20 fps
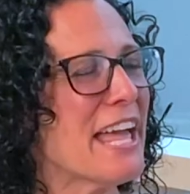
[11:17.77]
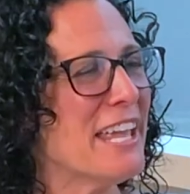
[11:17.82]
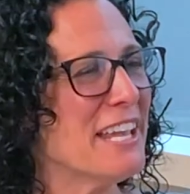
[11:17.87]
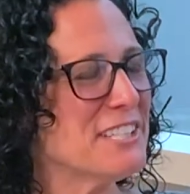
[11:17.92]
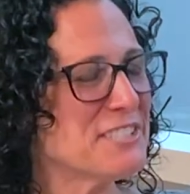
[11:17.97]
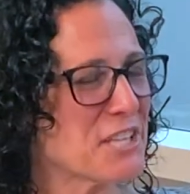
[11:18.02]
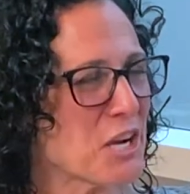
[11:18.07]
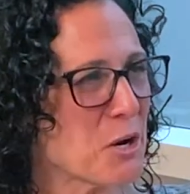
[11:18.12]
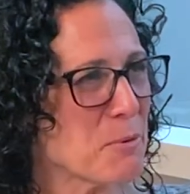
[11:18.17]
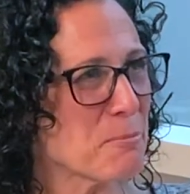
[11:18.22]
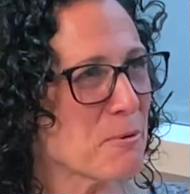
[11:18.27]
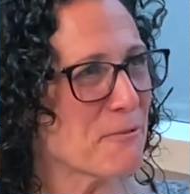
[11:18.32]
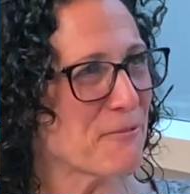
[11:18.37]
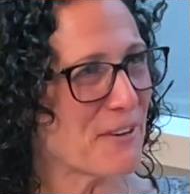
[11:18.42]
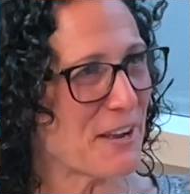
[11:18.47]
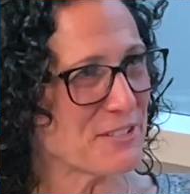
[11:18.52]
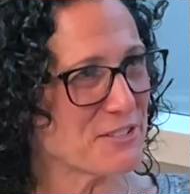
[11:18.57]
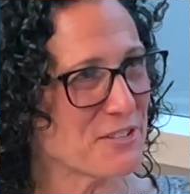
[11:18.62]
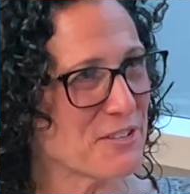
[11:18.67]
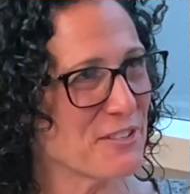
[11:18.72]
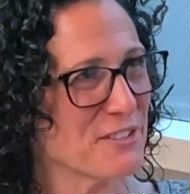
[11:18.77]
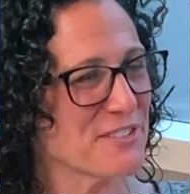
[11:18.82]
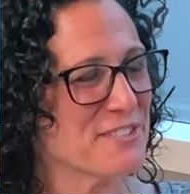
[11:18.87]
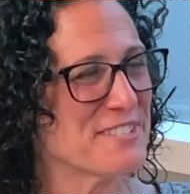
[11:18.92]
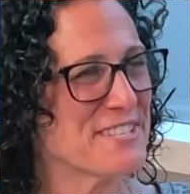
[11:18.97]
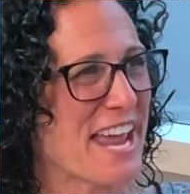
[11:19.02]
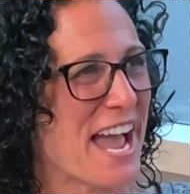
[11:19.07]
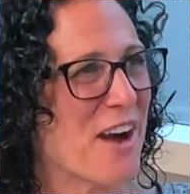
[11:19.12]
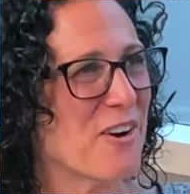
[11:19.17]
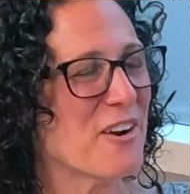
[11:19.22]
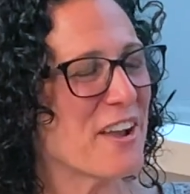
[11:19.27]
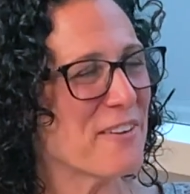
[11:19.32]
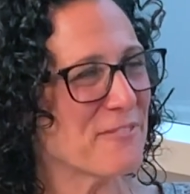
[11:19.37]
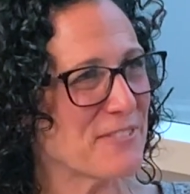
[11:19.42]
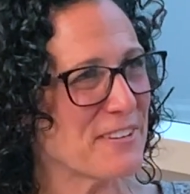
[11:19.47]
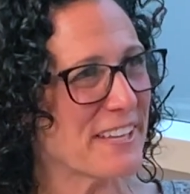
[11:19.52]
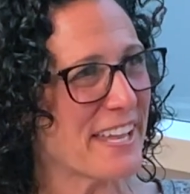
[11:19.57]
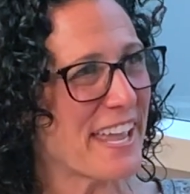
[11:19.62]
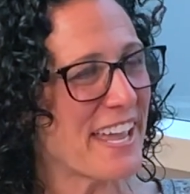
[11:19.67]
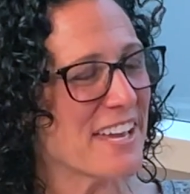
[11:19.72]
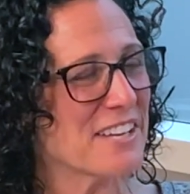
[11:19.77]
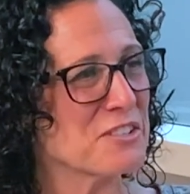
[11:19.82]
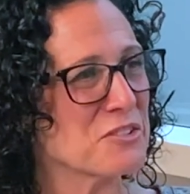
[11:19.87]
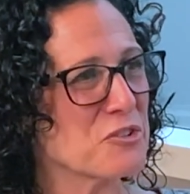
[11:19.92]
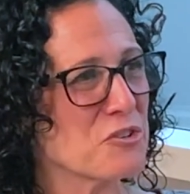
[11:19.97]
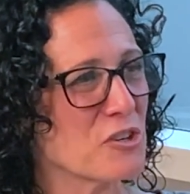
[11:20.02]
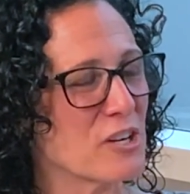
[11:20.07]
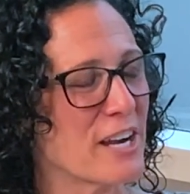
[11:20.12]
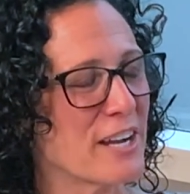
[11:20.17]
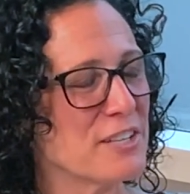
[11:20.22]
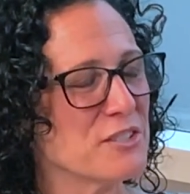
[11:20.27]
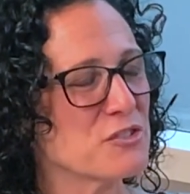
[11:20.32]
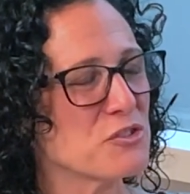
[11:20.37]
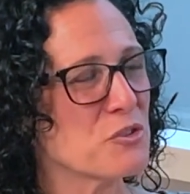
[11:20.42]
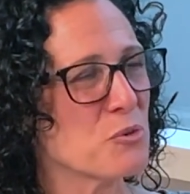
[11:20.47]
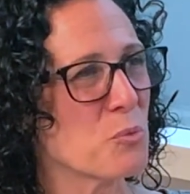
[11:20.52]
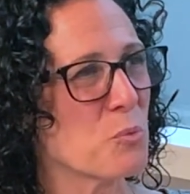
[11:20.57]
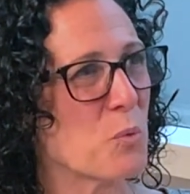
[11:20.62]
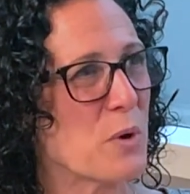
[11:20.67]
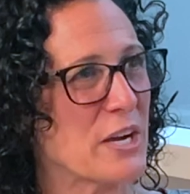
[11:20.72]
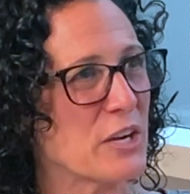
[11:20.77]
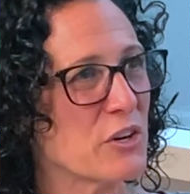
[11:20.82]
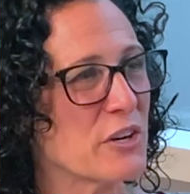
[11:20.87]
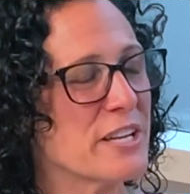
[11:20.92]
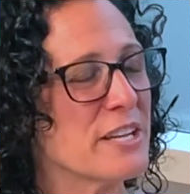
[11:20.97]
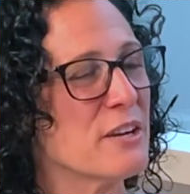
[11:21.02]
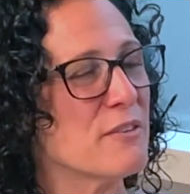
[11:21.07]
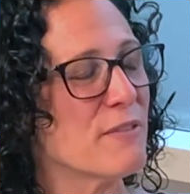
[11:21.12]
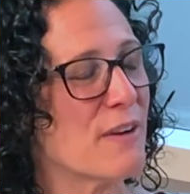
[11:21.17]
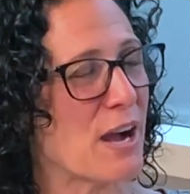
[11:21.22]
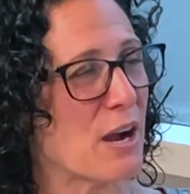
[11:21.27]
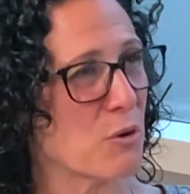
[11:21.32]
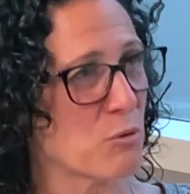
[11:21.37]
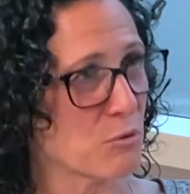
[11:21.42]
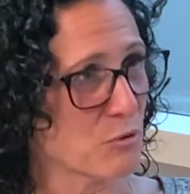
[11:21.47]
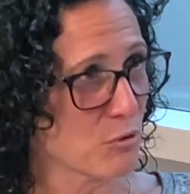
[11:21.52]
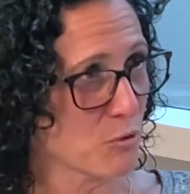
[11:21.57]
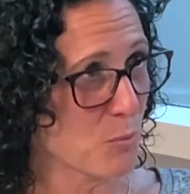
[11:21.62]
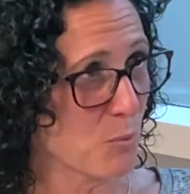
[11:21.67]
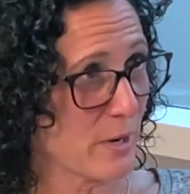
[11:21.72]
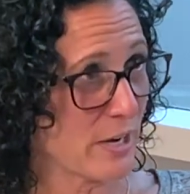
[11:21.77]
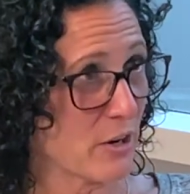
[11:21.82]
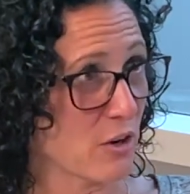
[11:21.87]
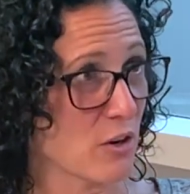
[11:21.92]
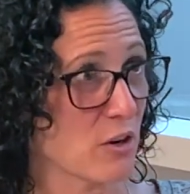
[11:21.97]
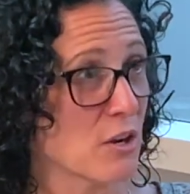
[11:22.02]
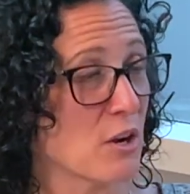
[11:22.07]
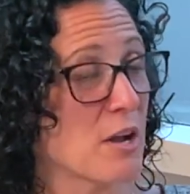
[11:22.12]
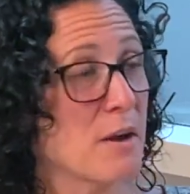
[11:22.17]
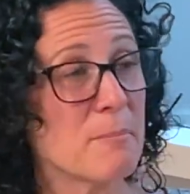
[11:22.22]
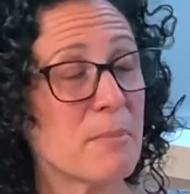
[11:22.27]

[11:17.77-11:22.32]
HR professionals now have to categorize the wearing of outerwear.